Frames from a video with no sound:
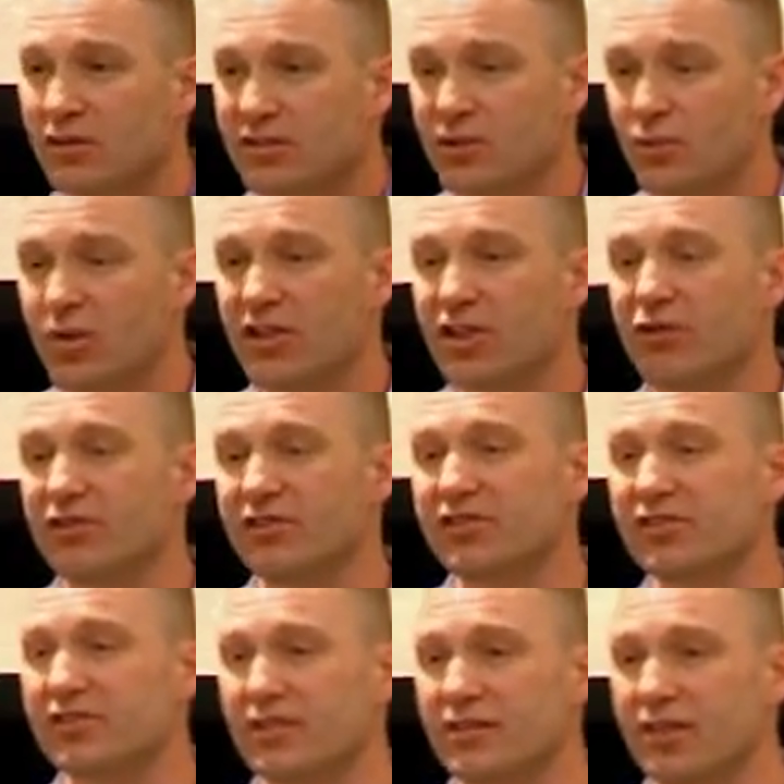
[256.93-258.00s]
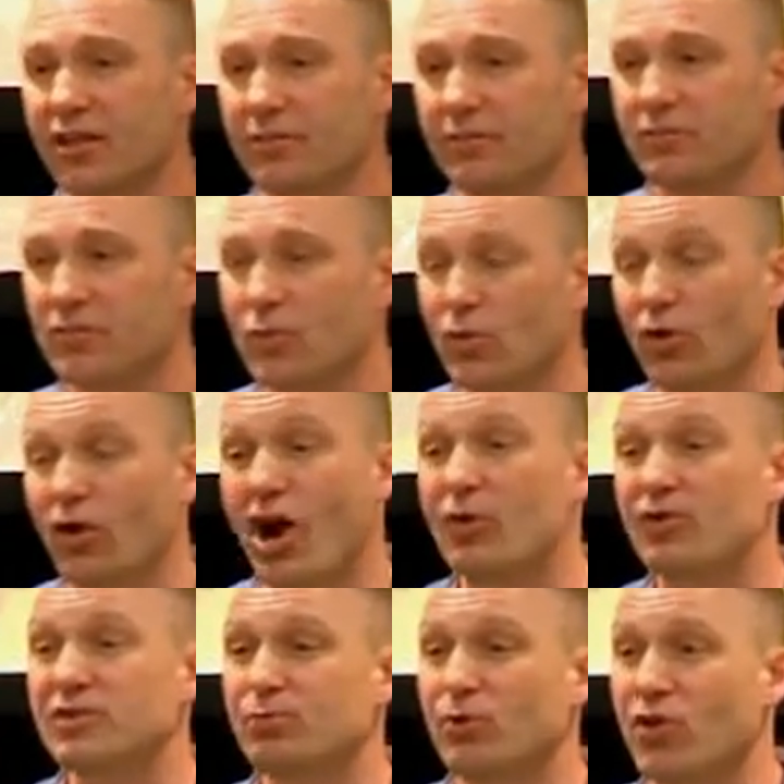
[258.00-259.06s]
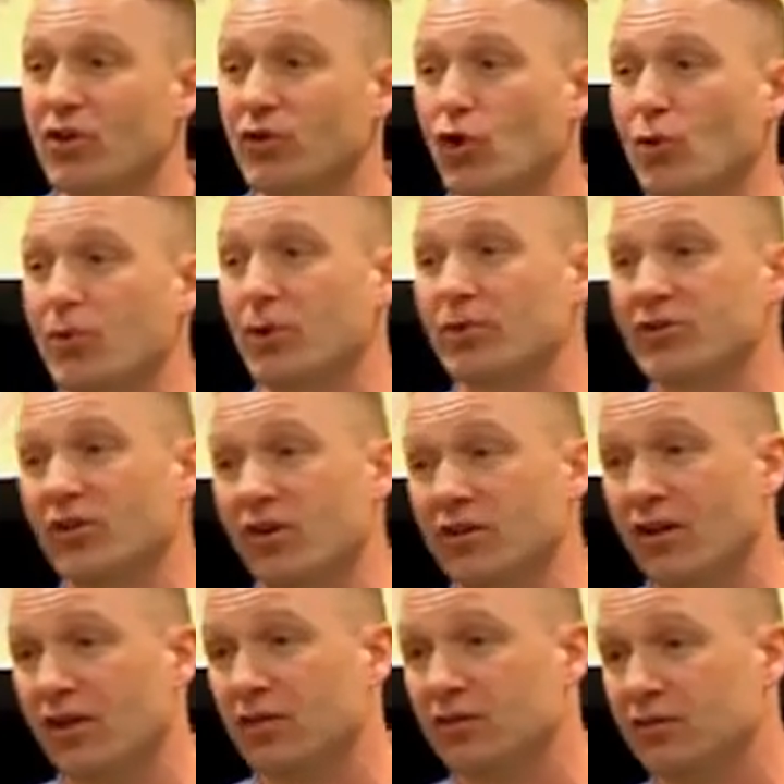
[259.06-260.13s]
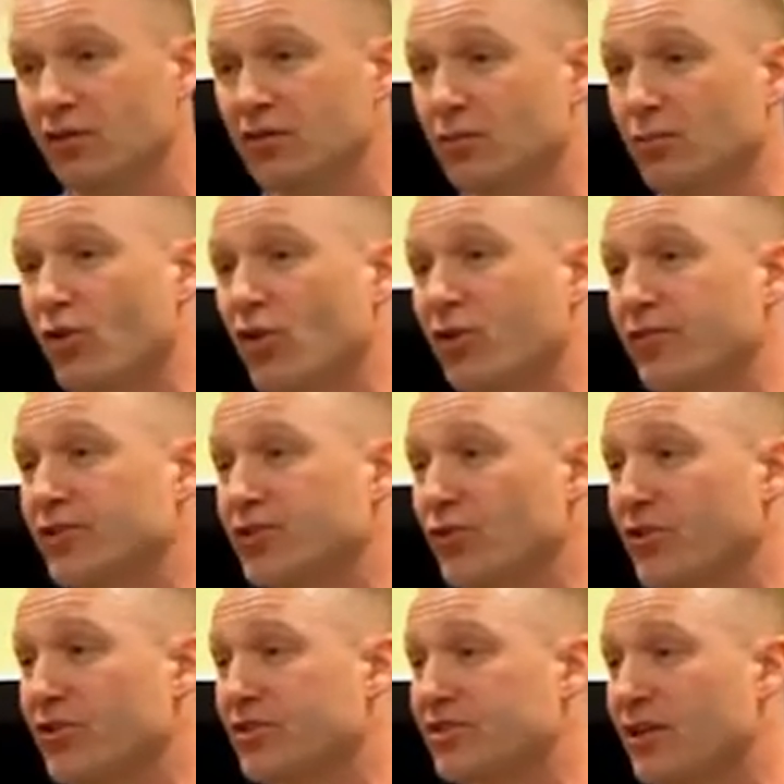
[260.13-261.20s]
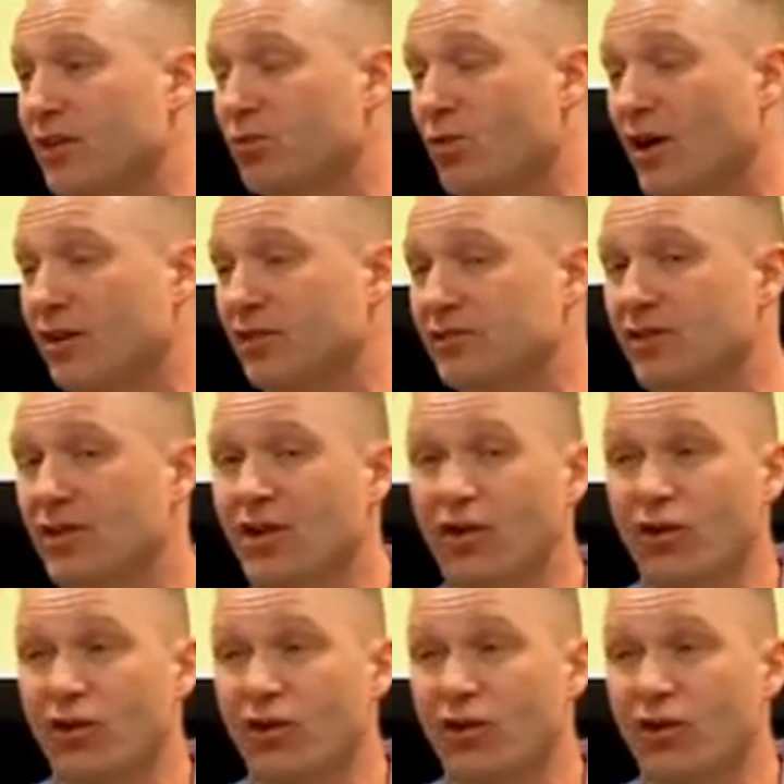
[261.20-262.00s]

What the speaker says: So whether you're in Sydney, where I was born in Albury-Wodonga, on the border of Victoria and New South Wales,